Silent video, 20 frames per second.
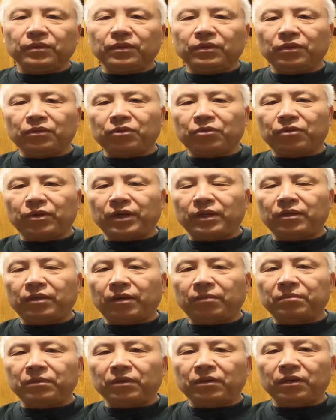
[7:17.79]
You shred
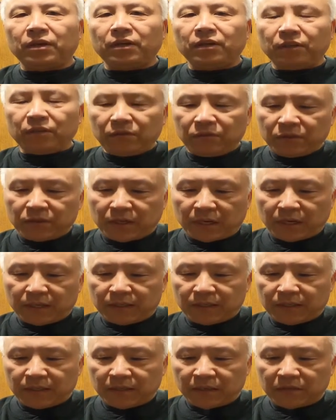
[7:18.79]
off the kernels
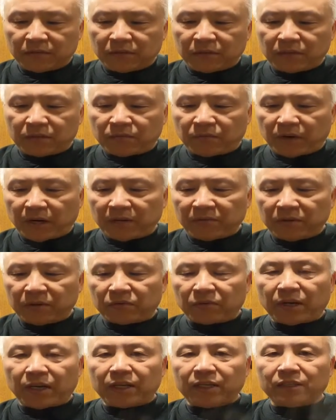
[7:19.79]
and just fry
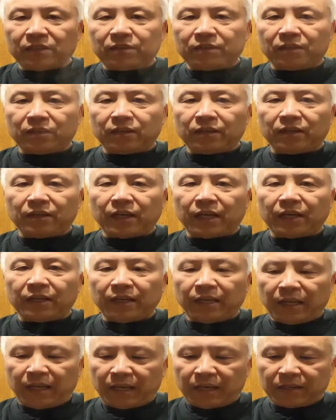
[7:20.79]
with rice and
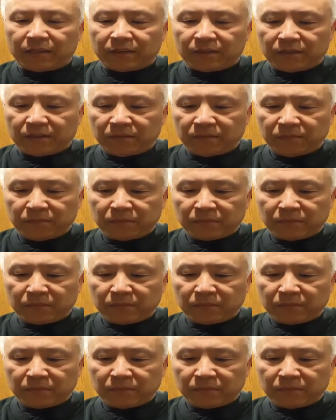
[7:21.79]
eggs.